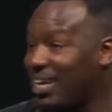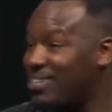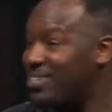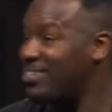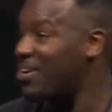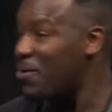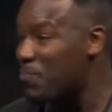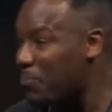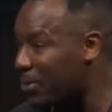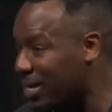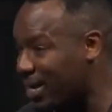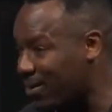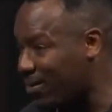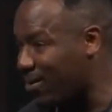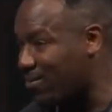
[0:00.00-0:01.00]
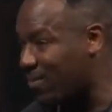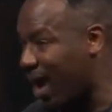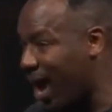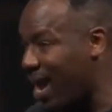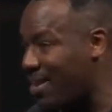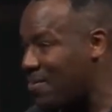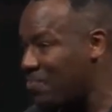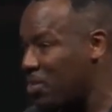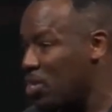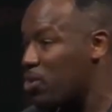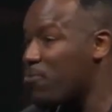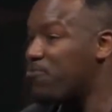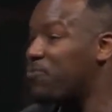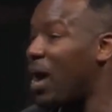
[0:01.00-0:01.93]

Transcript: like a superhero, right? You